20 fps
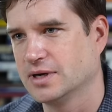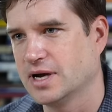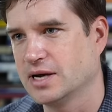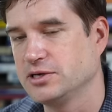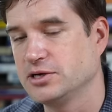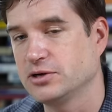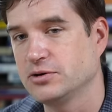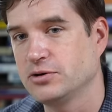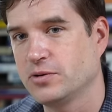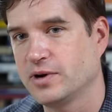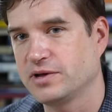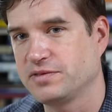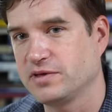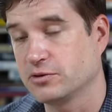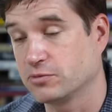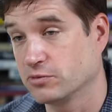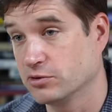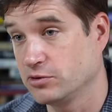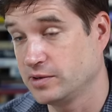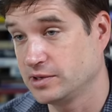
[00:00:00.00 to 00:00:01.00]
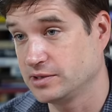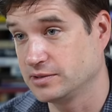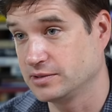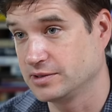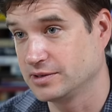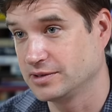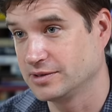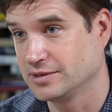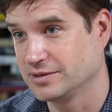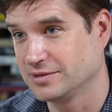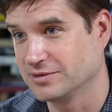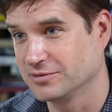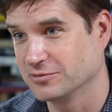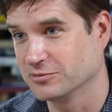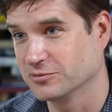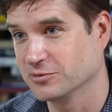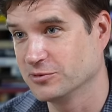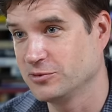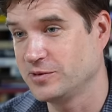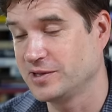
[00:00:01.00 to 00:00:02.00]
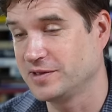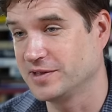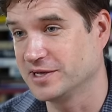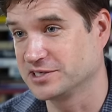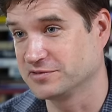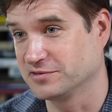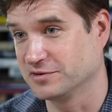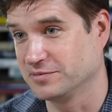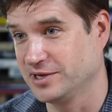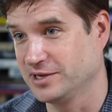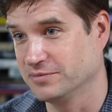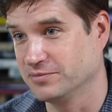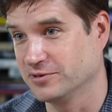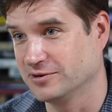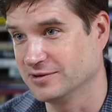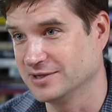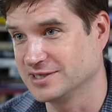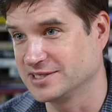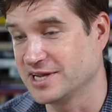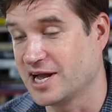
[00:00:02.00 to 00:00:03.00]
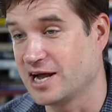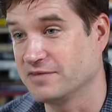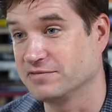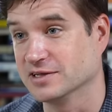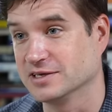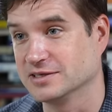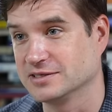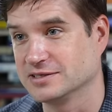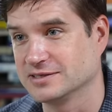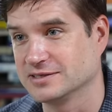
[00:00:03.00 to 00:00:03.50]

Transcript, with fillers: You know who I think ruined ruined this for people? It's novelists.